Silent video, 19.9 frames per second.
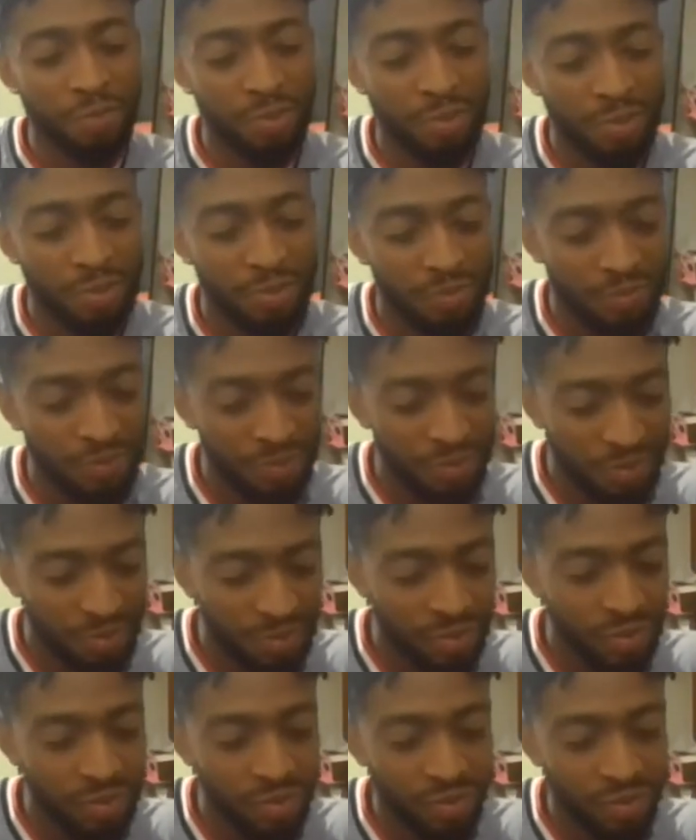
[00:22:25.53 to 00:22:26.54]

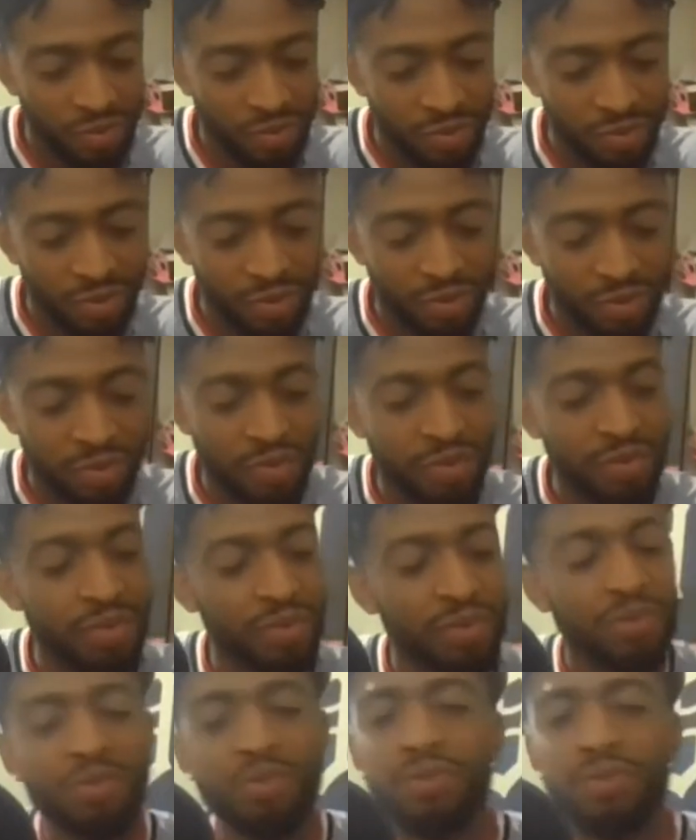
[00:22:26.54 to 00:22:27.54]

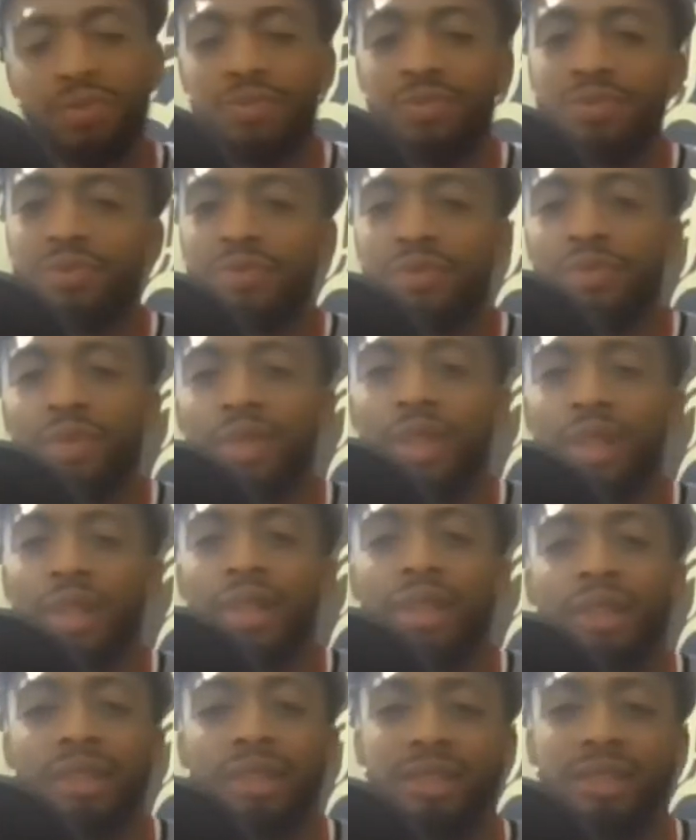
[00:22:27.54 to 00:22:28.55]

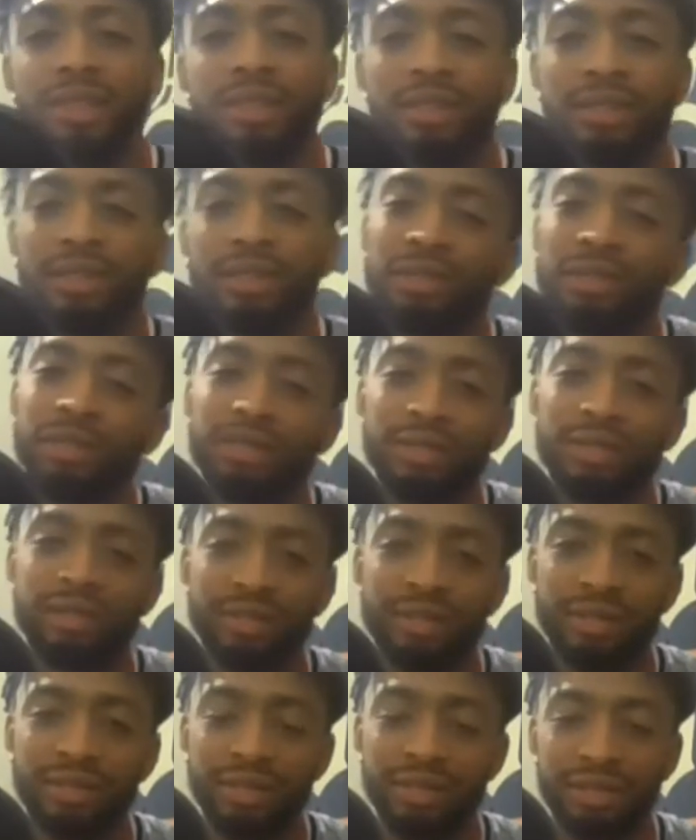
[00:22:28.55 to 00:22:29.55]

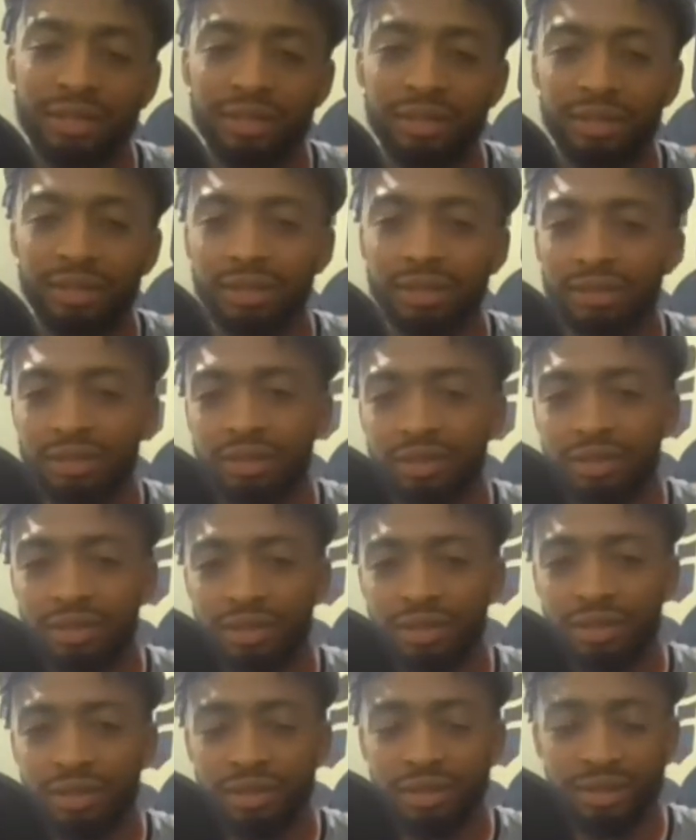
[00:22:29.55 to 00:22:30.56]

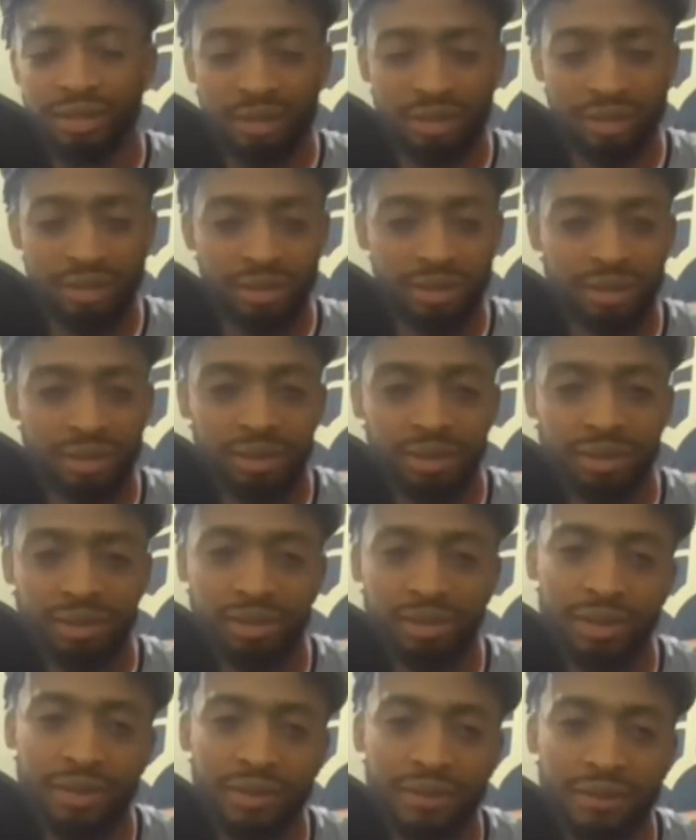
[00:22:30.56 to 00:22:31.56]

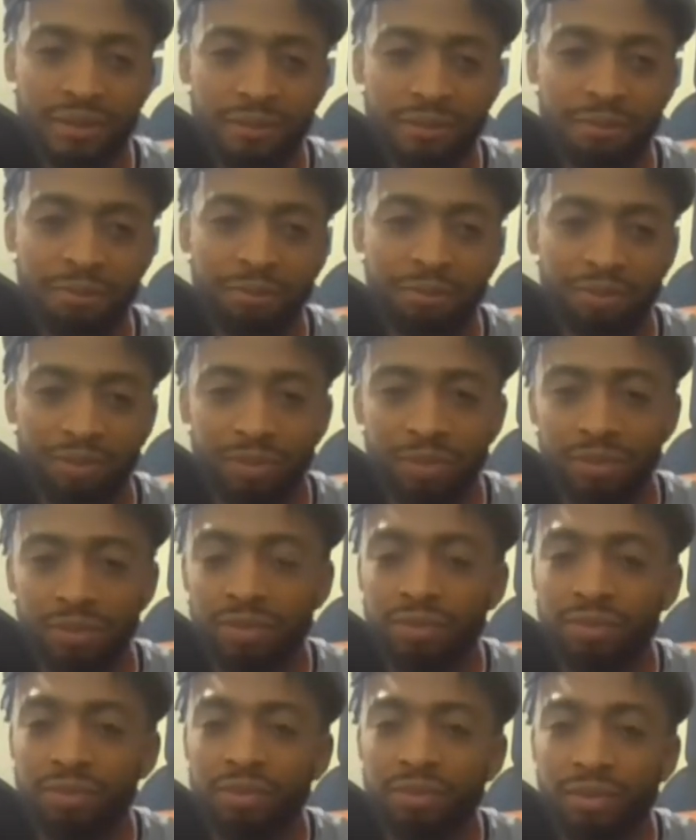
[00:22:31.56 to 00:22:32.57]

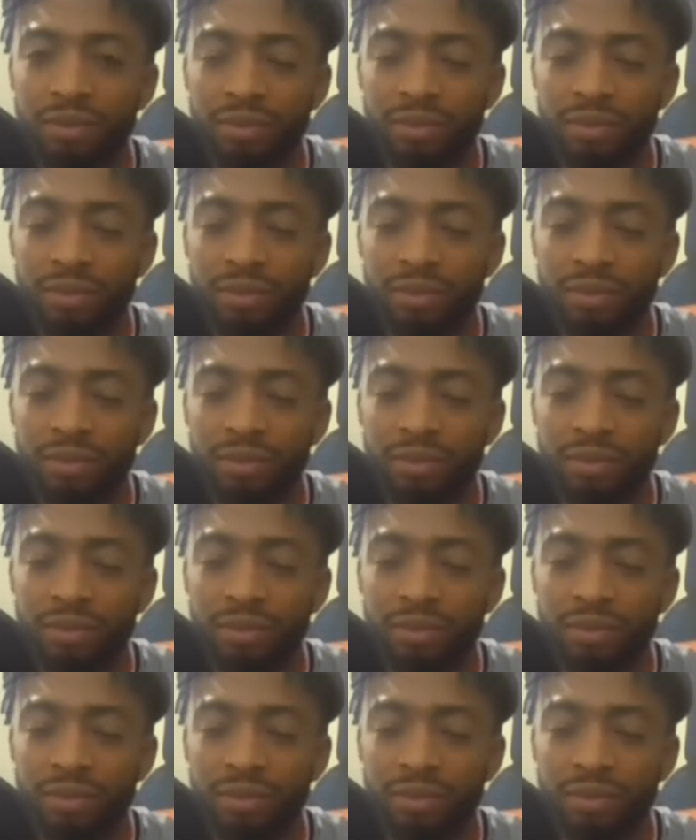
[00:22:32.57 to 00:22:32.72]
[no speech]